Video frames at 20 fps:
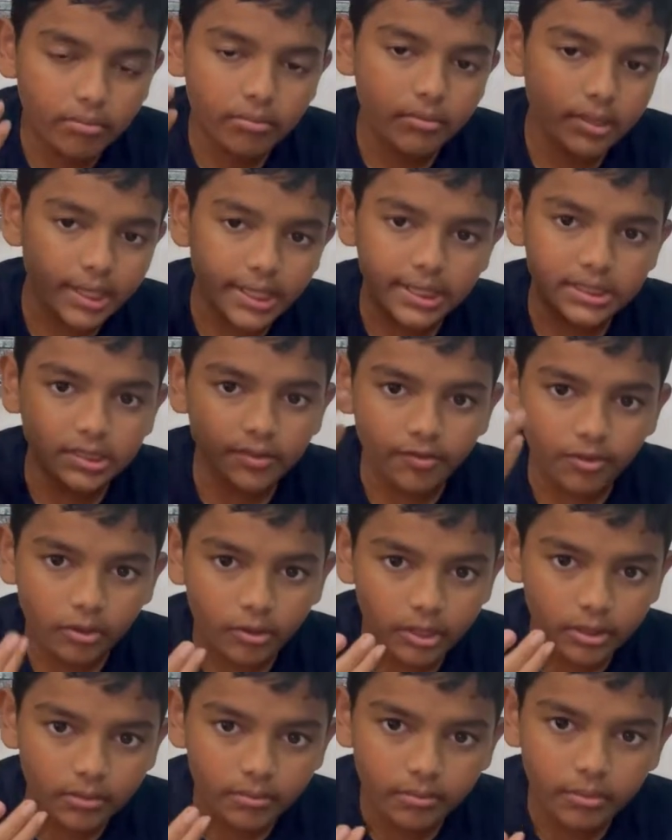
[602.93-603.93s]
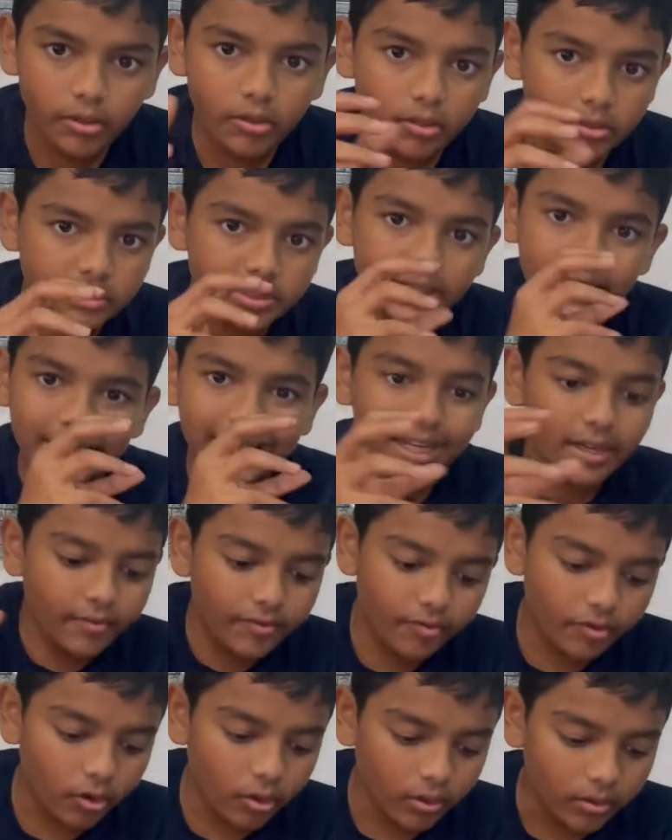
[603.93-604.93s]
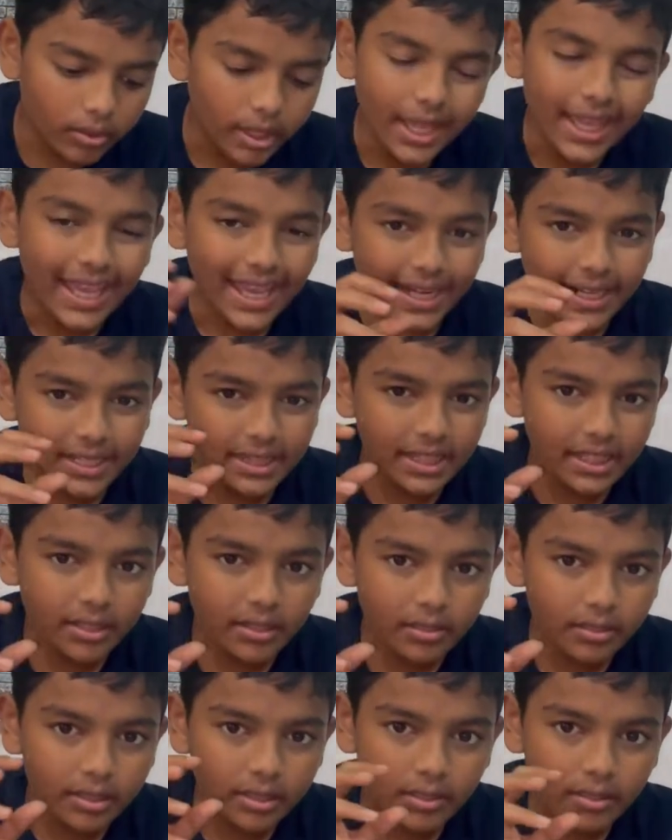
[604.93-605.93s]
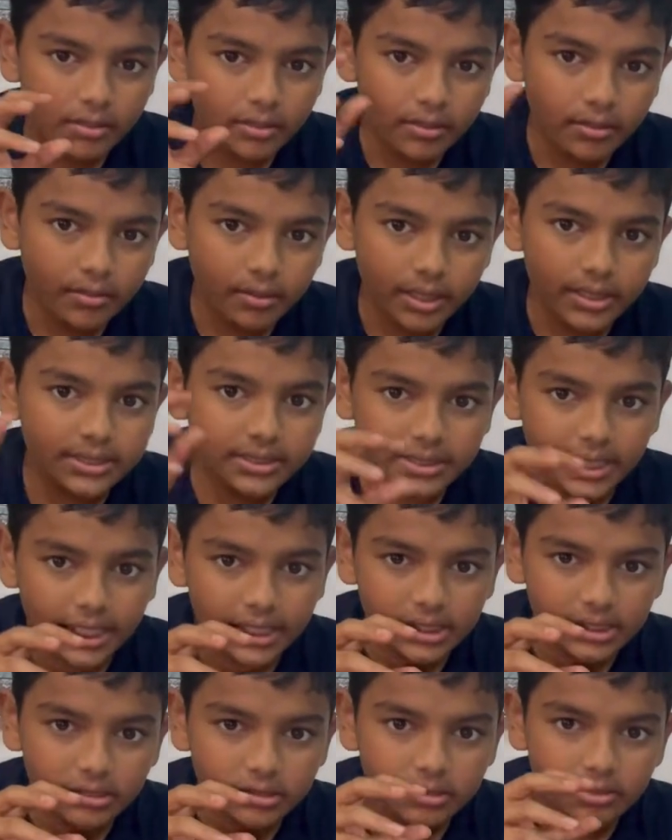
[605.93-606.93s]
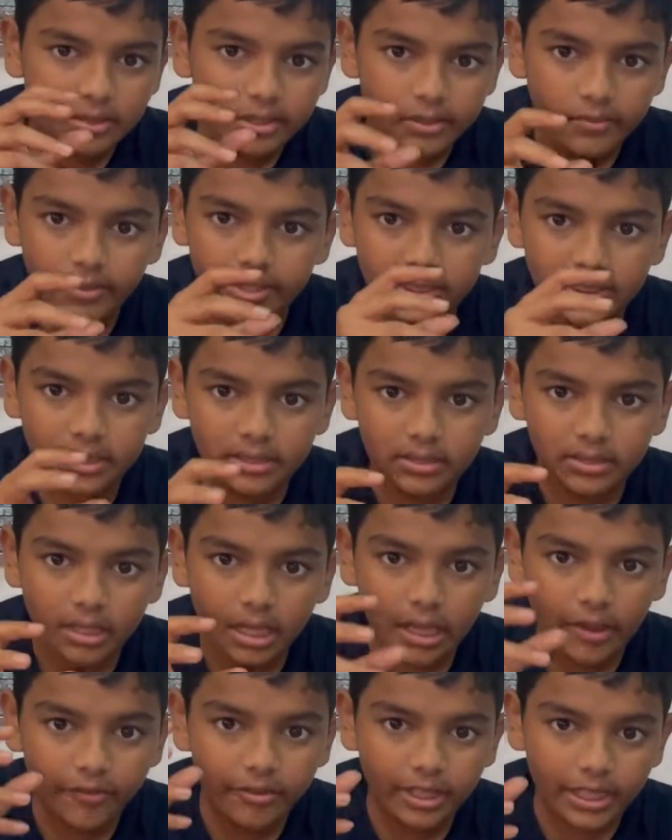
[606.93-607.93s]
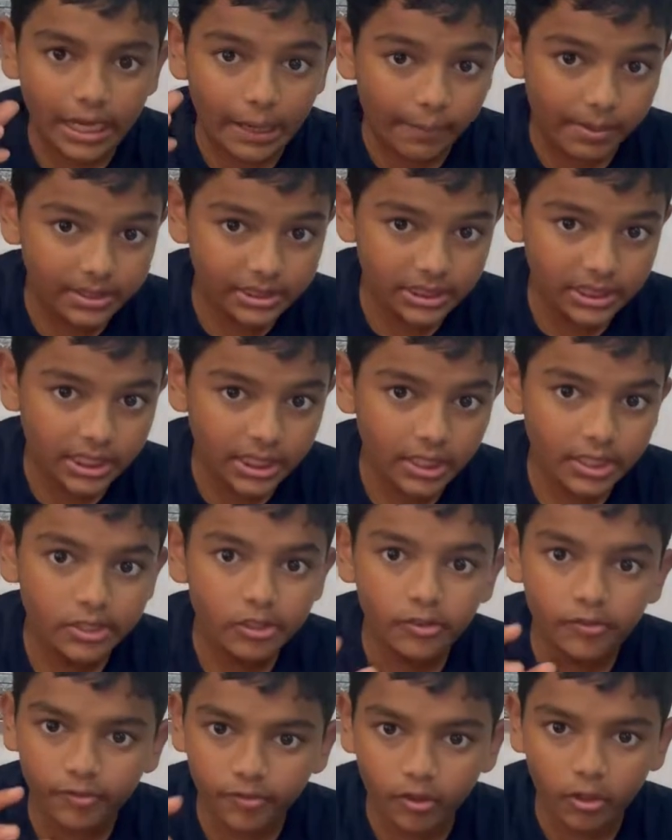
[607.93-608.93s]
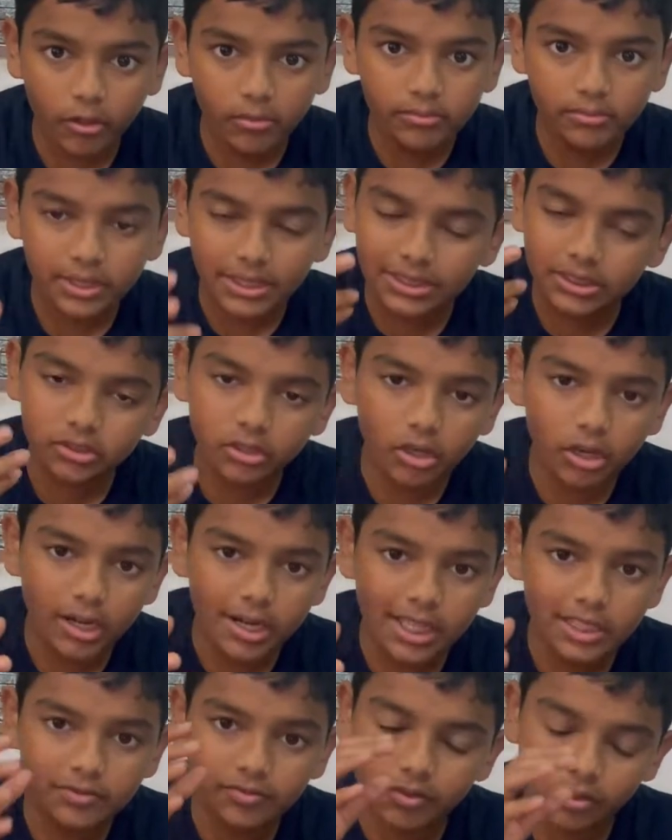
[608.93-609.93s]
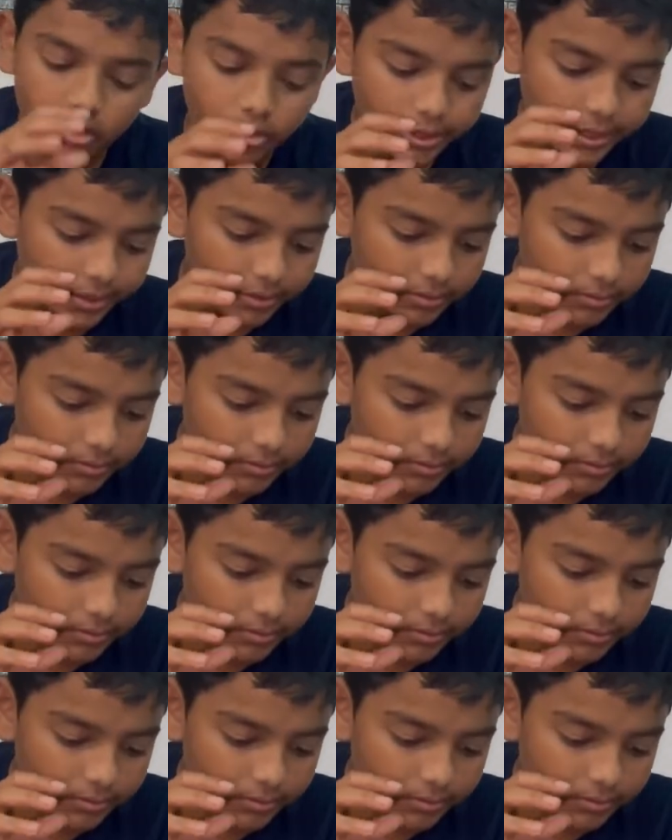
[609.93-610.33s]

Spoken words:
it is a fluid because it can flow. Anything in science which have the capacity to flow is called as fluid.